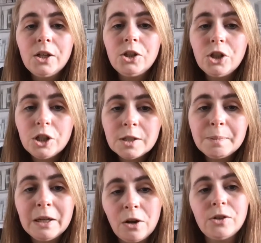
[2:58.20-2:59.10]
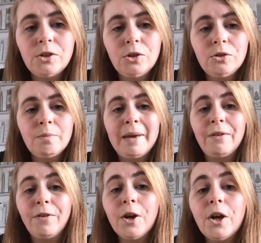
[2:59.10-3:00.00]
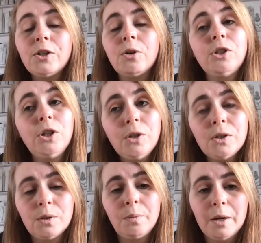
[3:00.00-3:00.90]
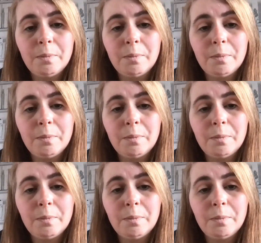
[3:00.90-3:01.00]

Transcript: Just because children may have heard or used the word